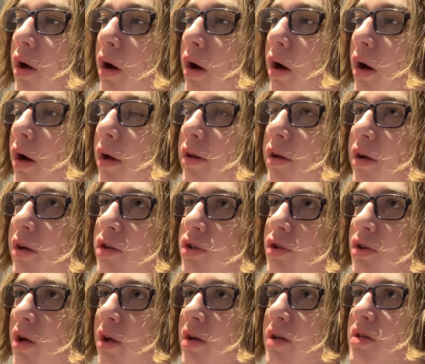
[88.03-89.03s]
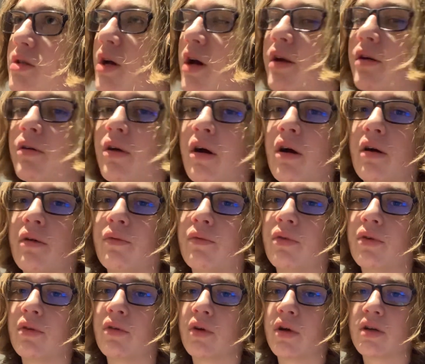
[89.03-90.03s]
Uh, and then I just kind of sat around
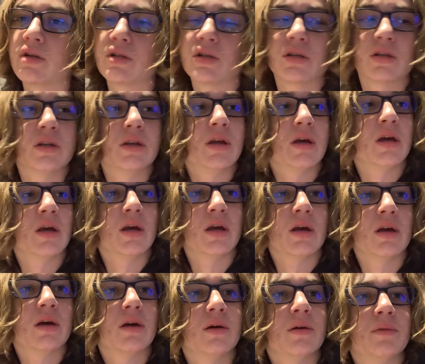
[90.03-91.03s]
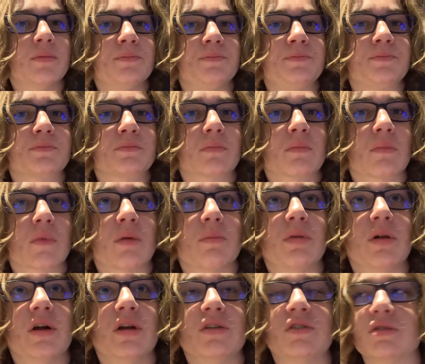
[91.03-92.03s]
for the rest of the day,
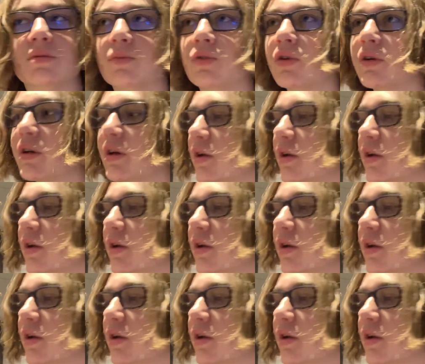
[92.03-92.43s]
played some more